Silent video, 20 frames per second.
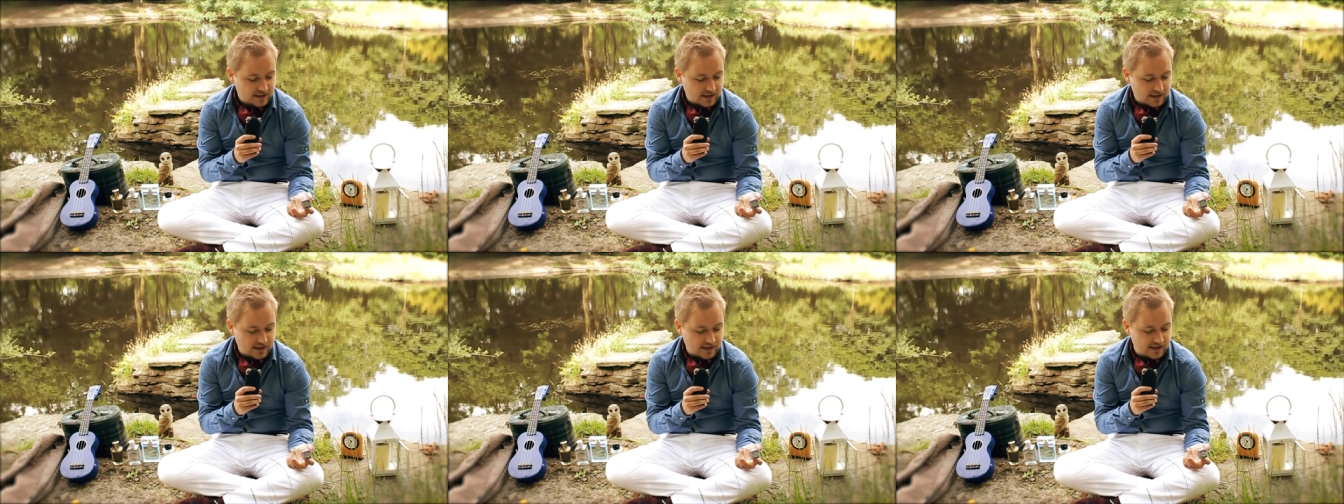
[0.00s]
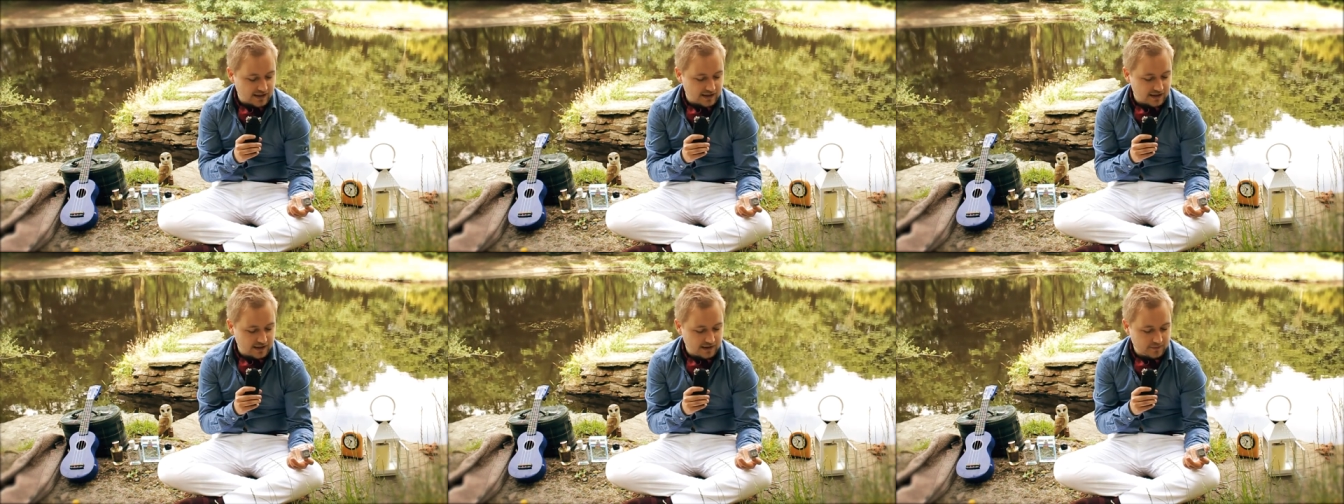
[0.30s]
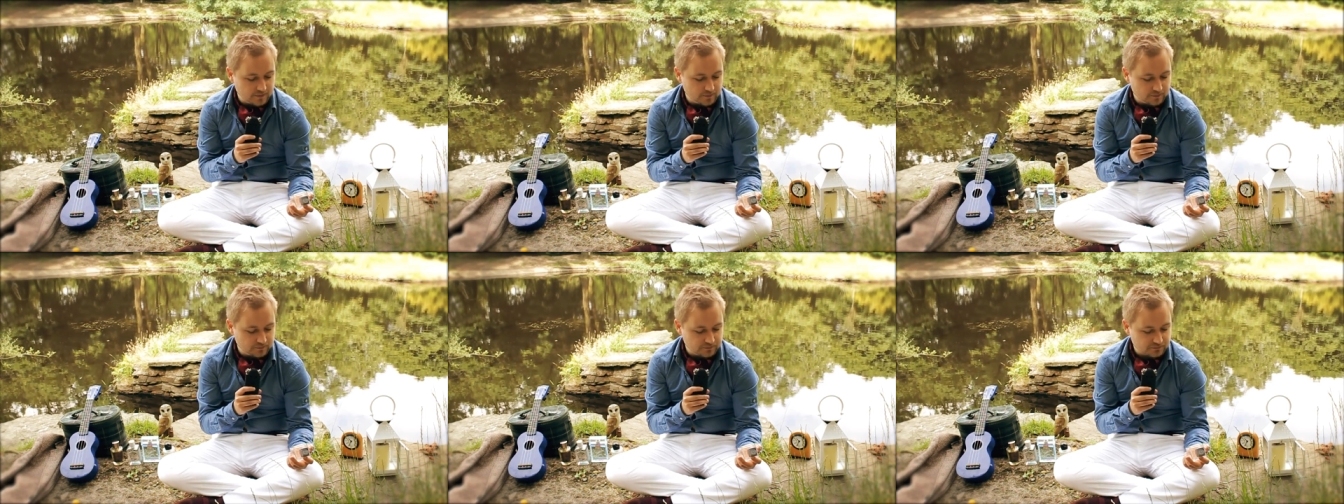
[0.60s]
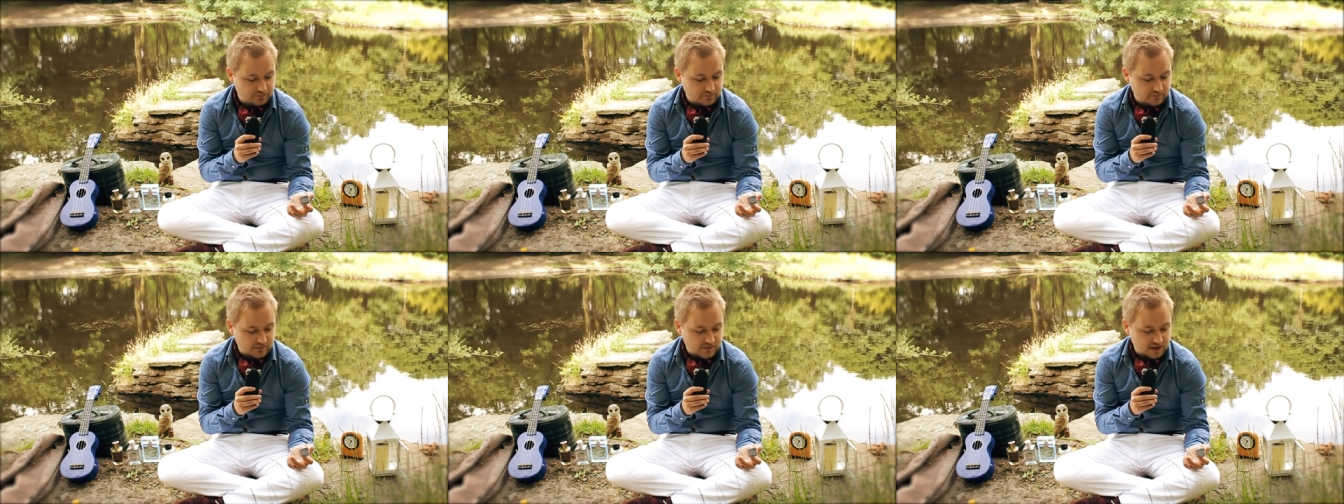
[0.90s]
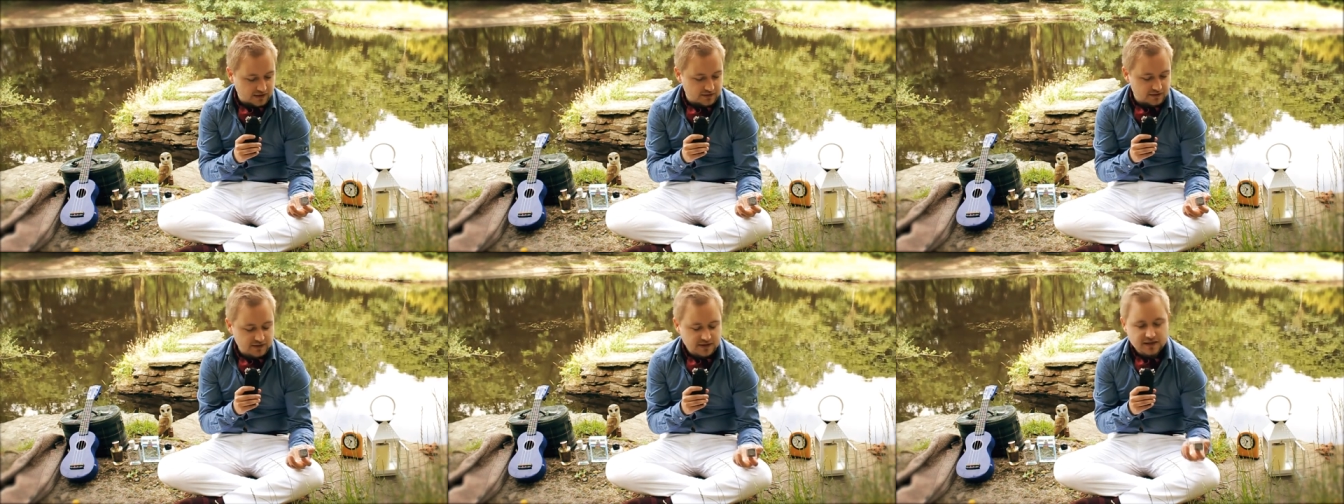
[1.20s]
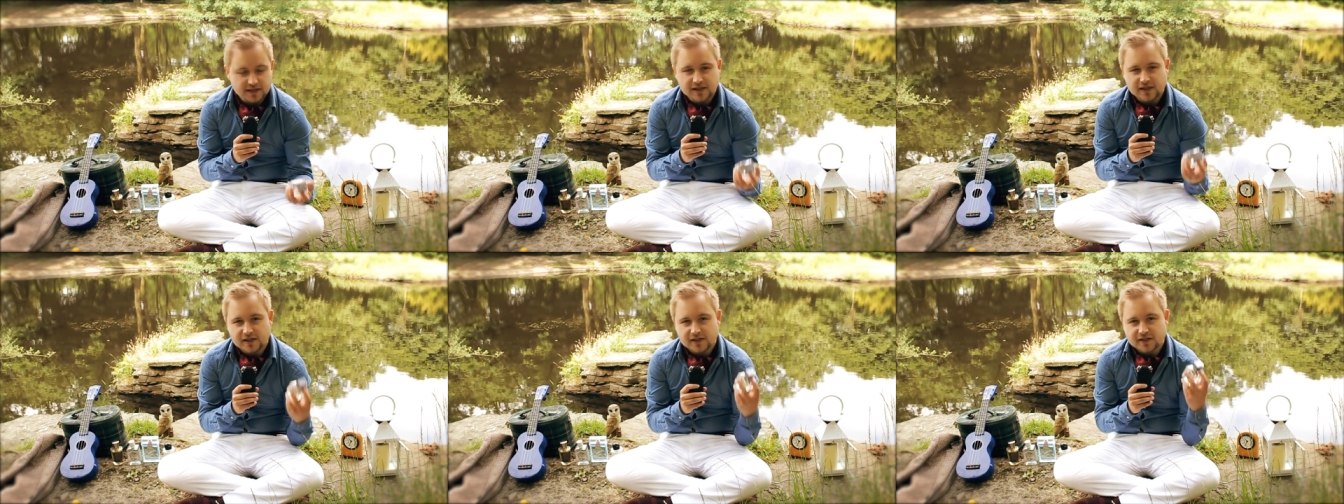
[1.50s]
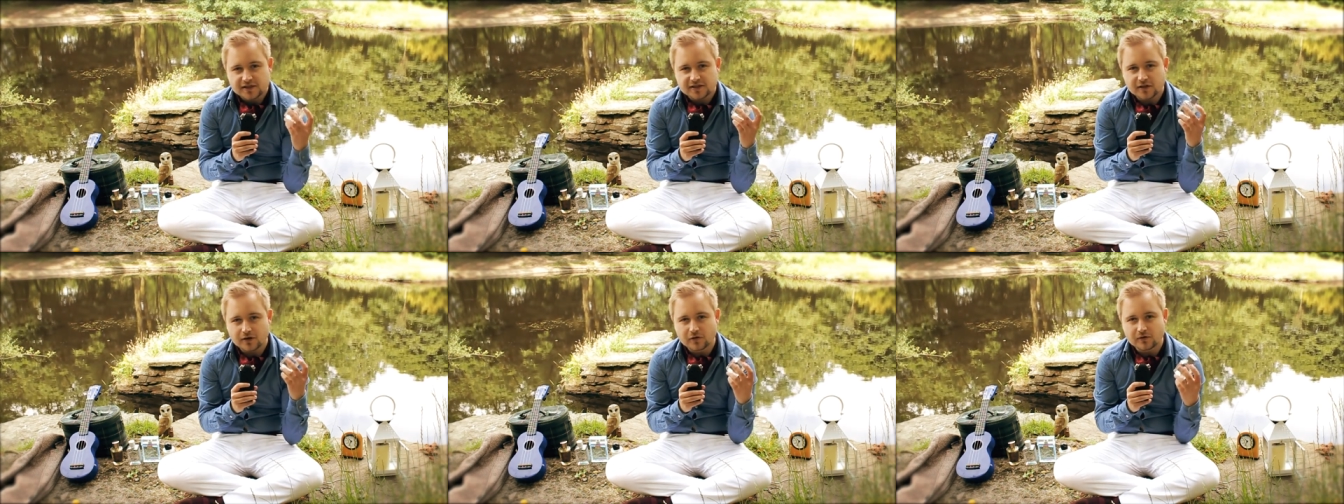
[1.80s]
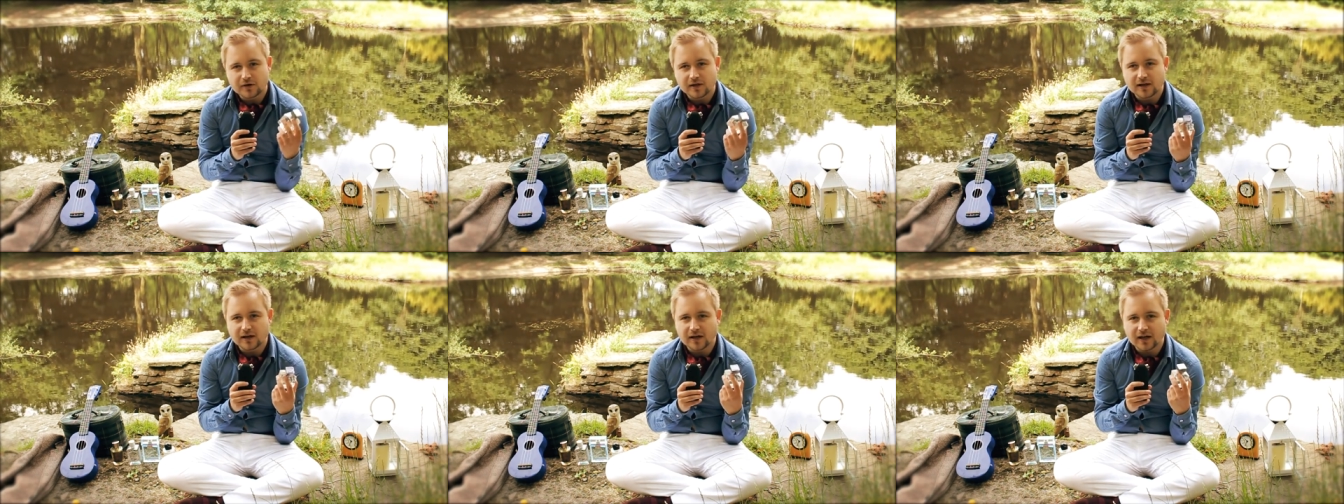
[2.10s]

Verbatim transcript: Um, so,